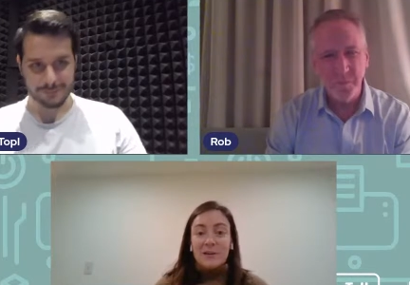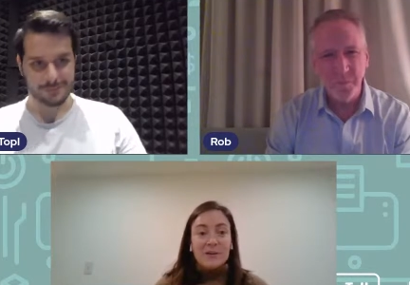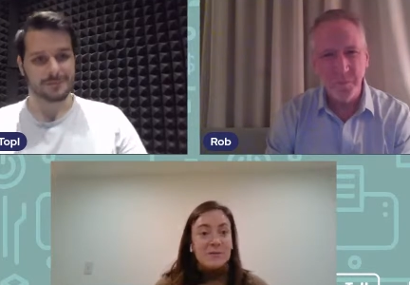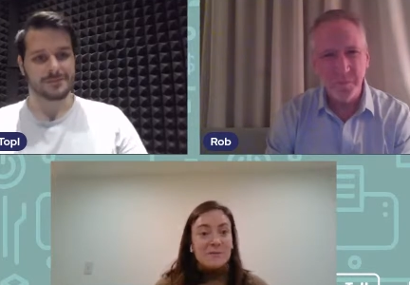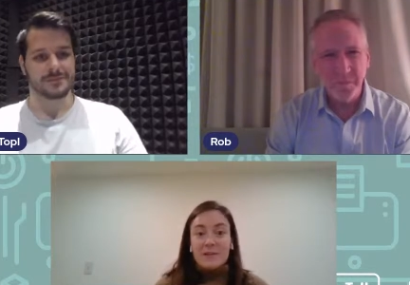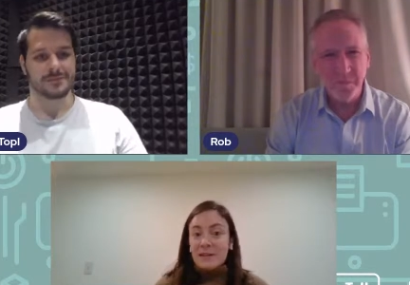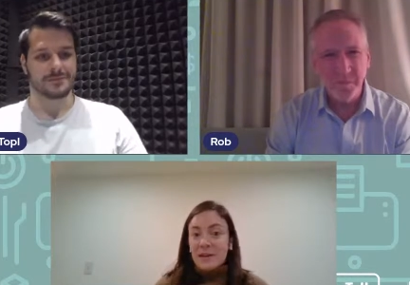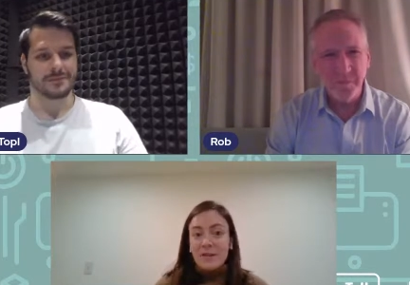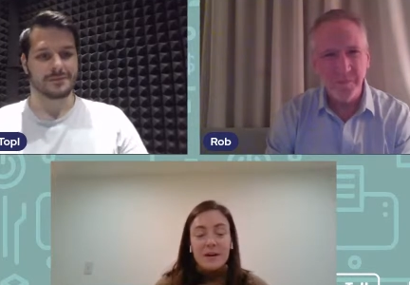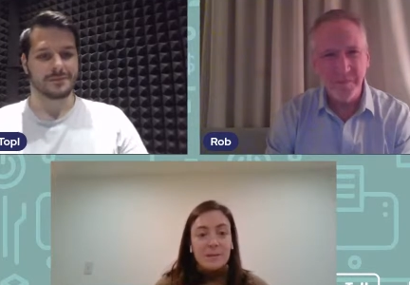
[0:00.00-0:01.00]

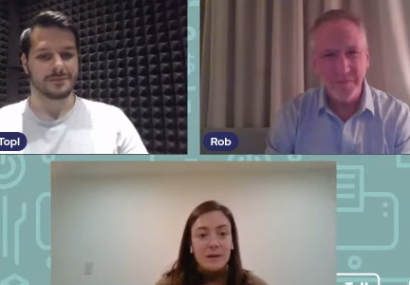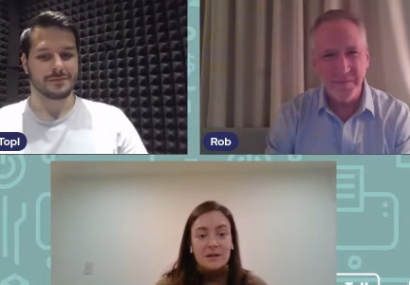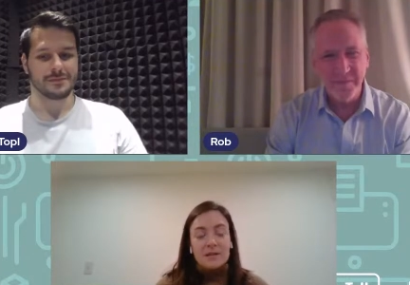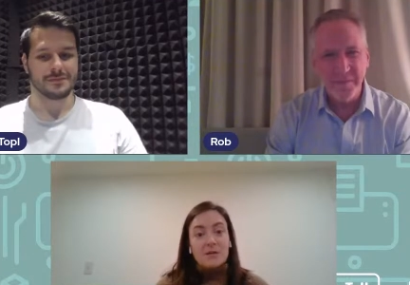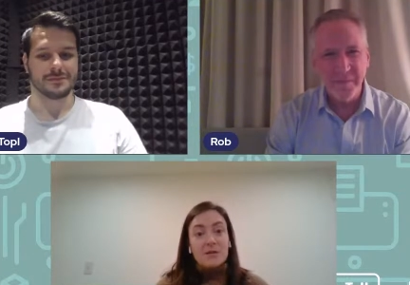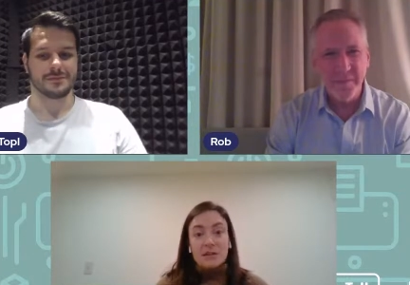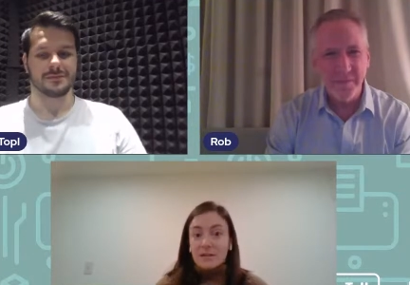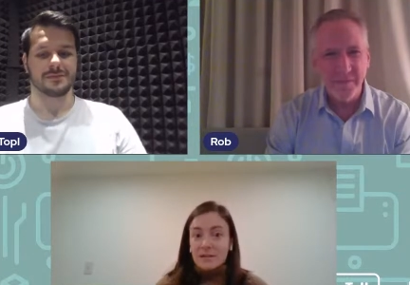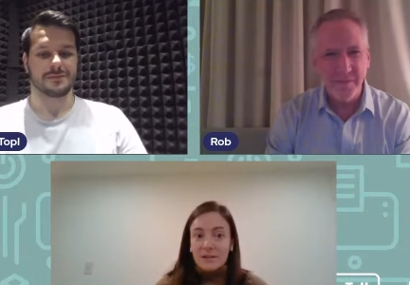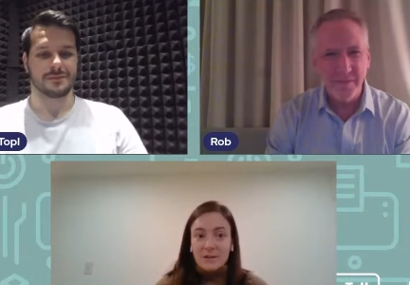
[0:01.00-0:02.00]
Speaker 1: a third-party
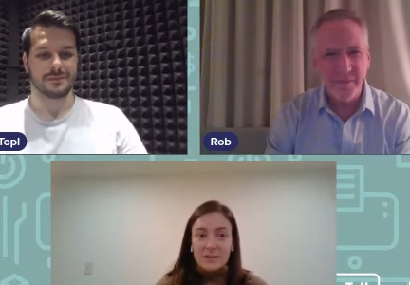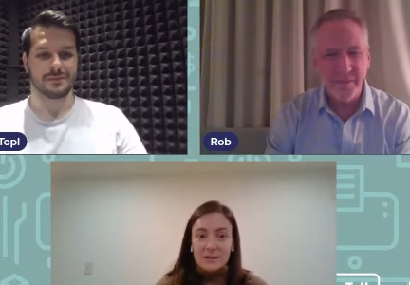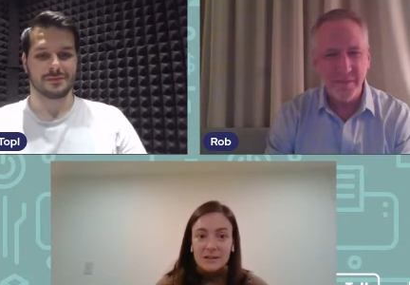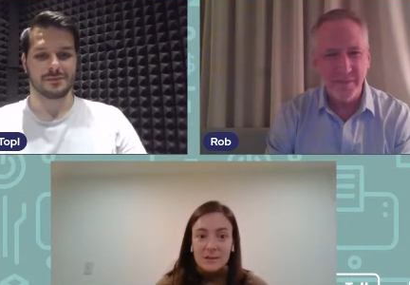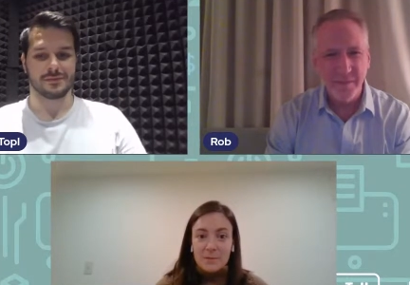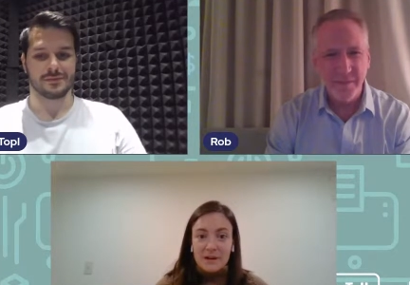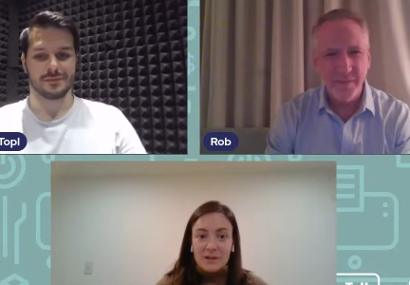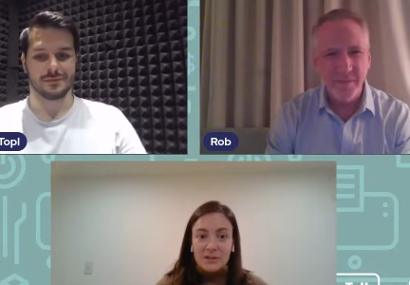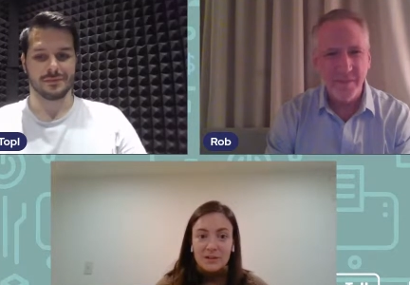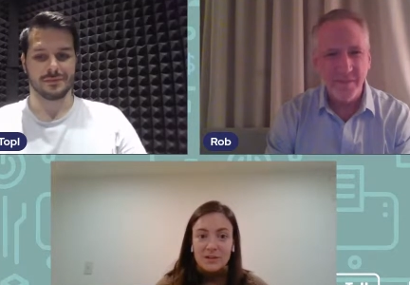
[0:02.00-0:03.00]
audit only does so
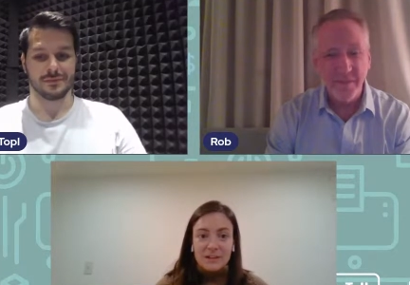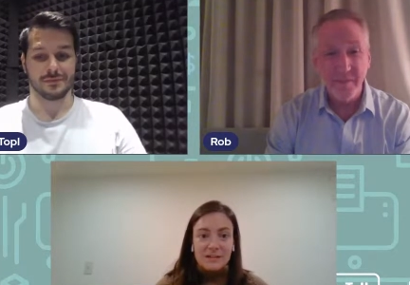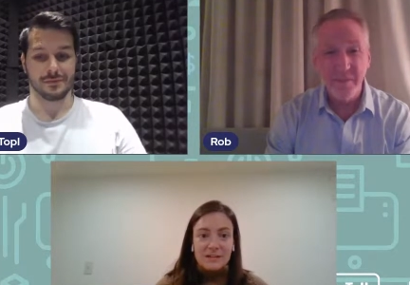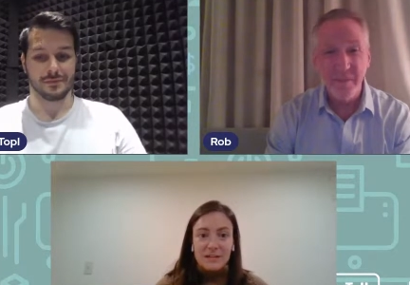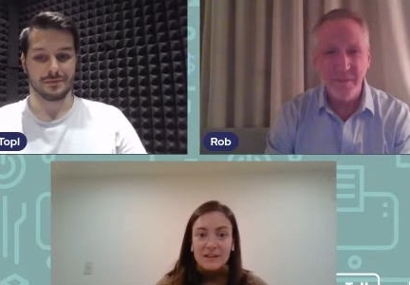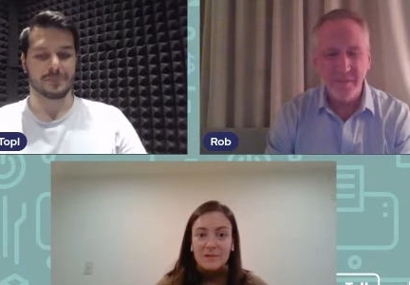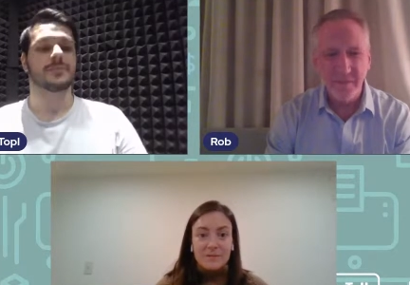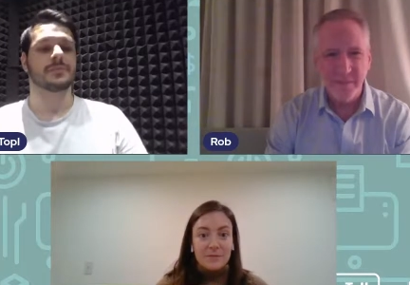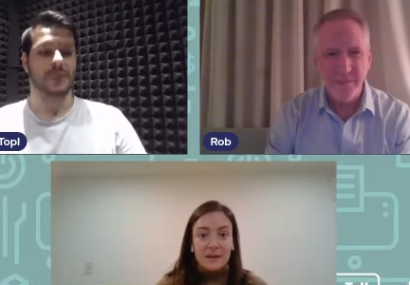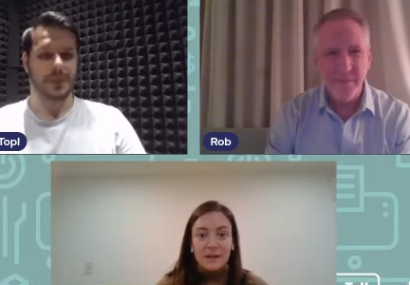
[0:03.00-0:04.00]
much. It's
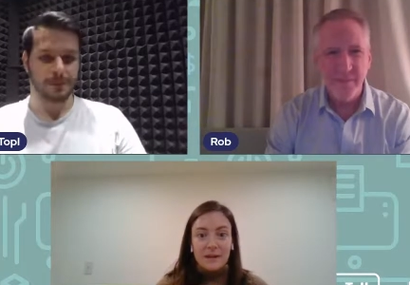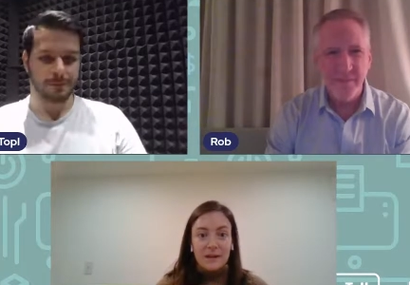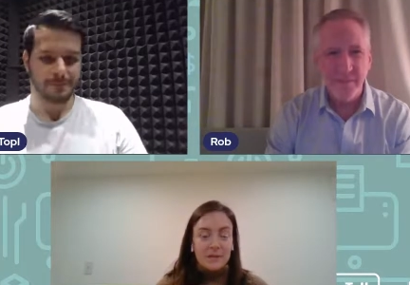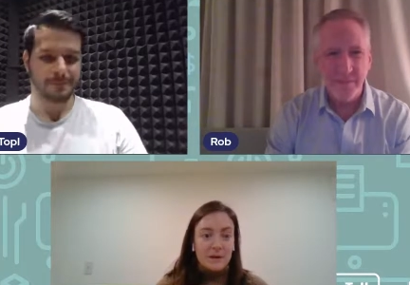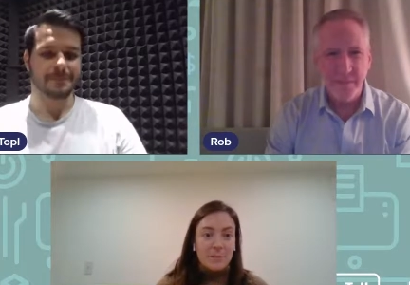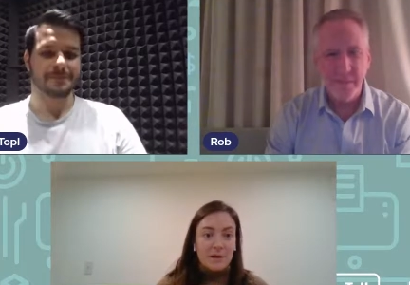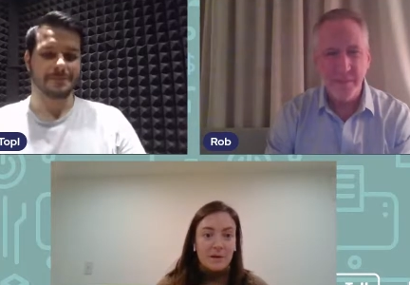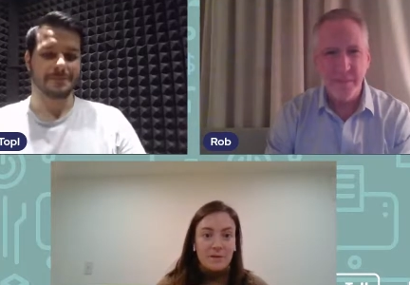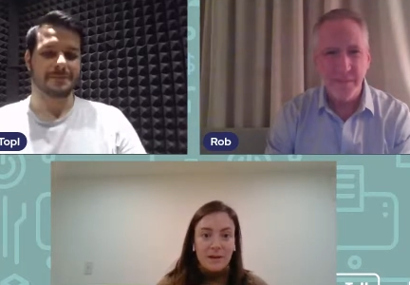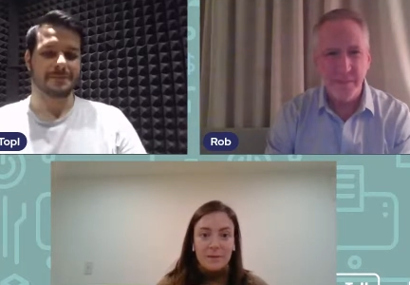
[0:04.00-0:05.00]
a
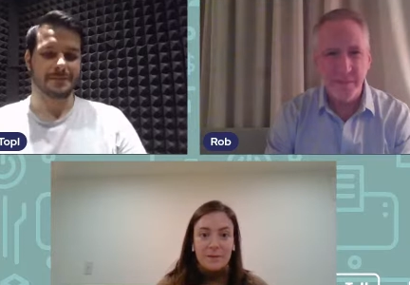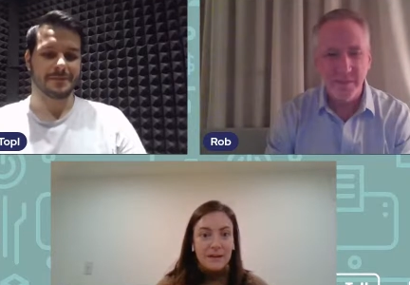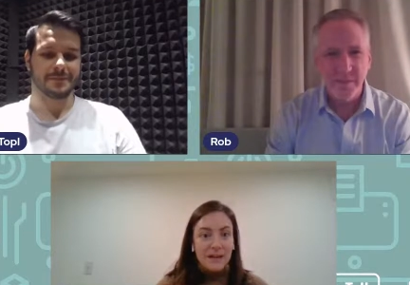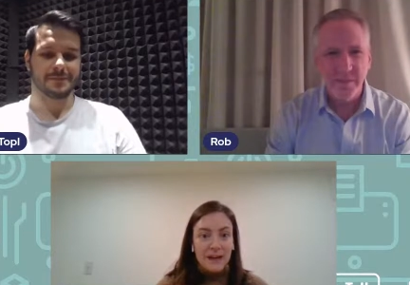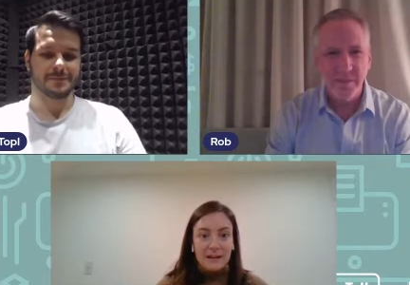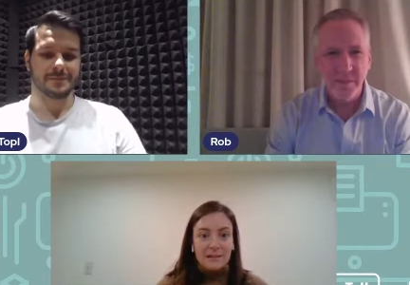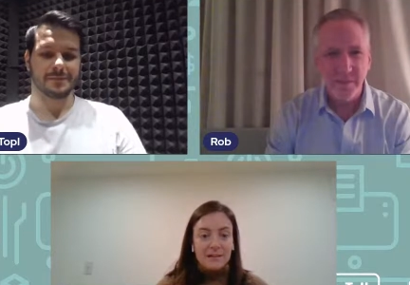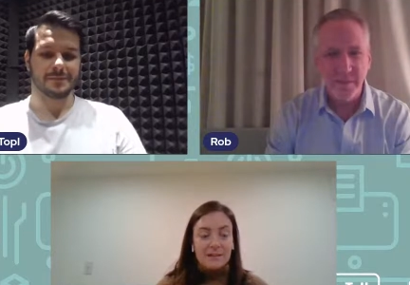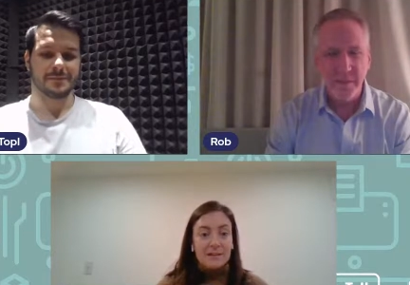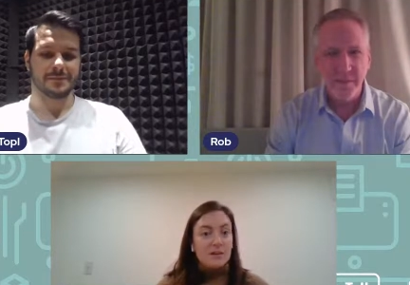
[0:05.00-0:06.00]
part of it, but
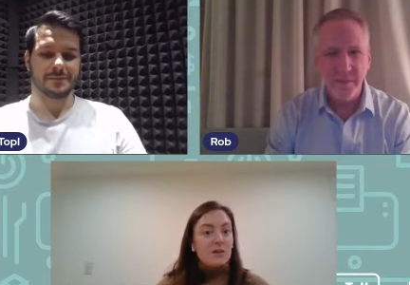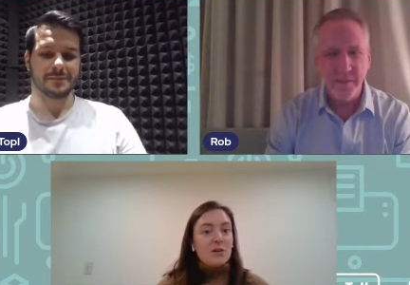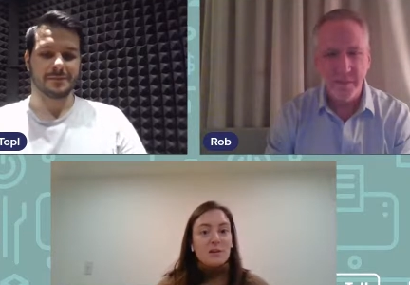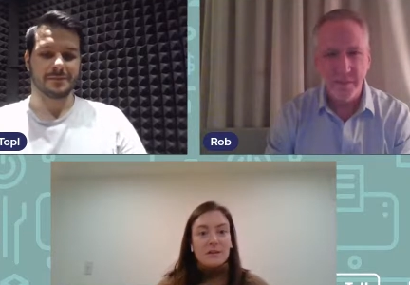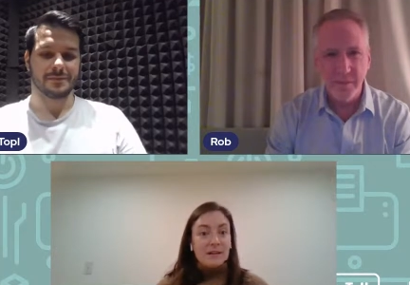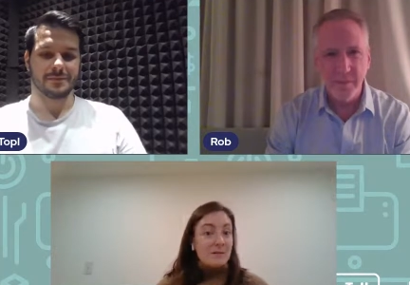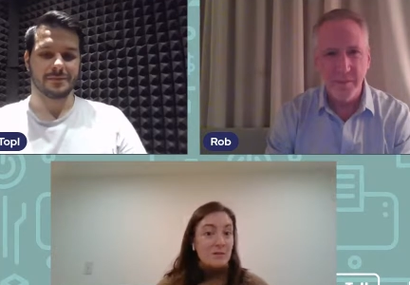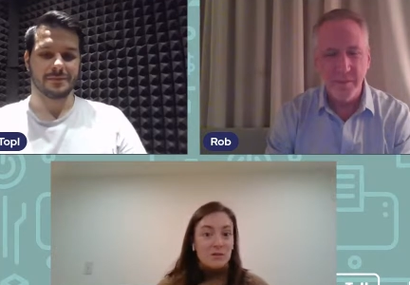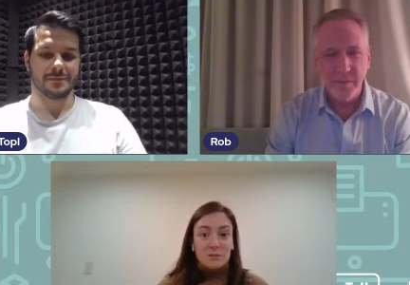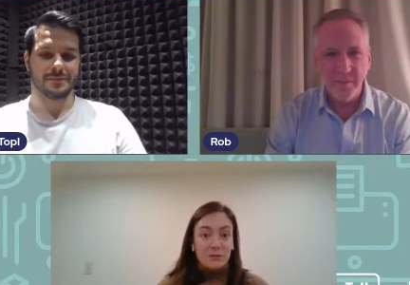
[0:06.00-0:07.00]
again, not an
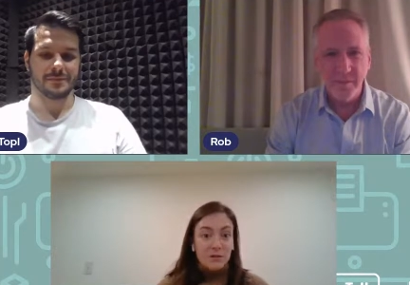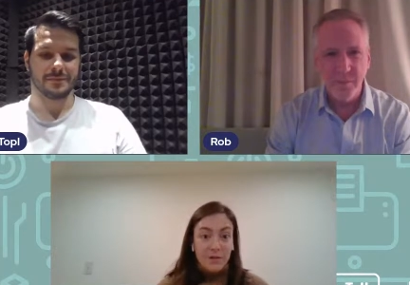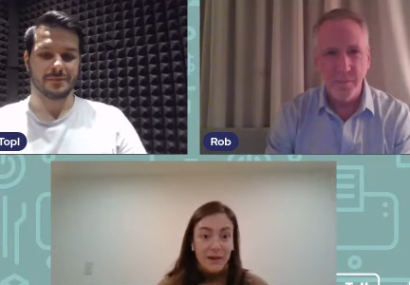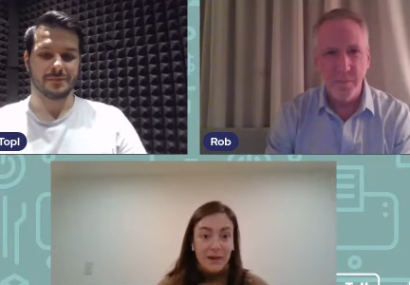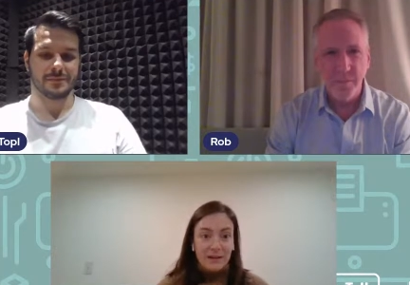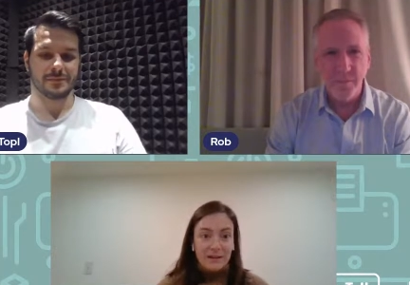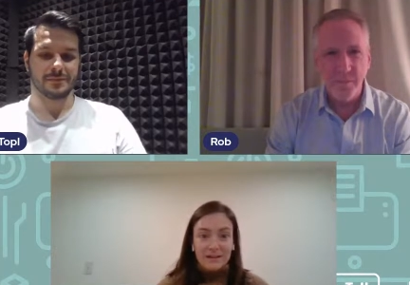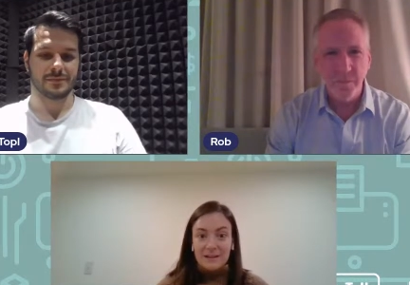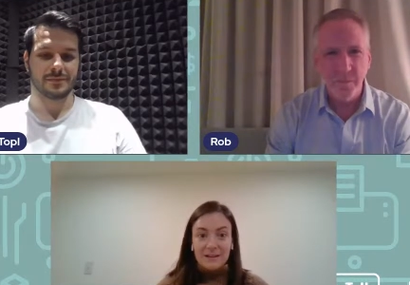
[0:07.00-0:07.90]
immutable thing.